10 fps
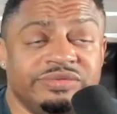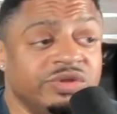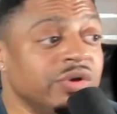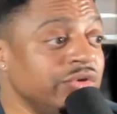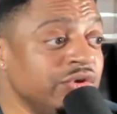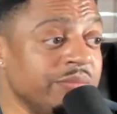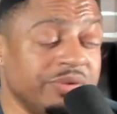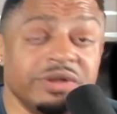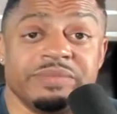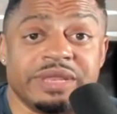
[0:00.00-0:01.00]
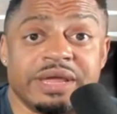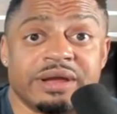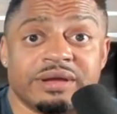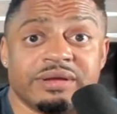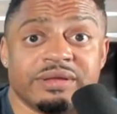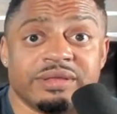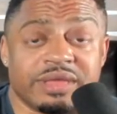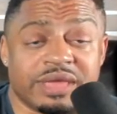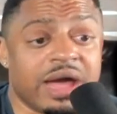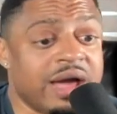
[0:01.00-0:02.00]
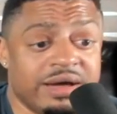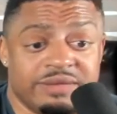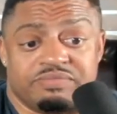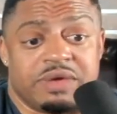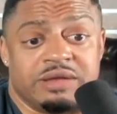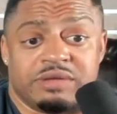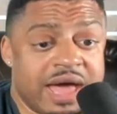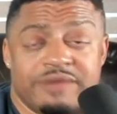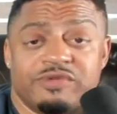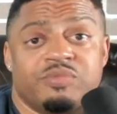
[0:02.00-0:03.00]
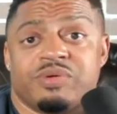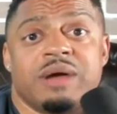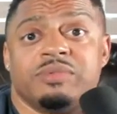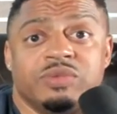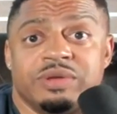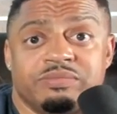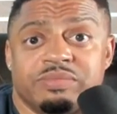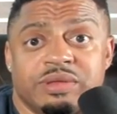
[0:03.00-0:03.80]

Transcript: You know, you could put him in there. I have no problem with...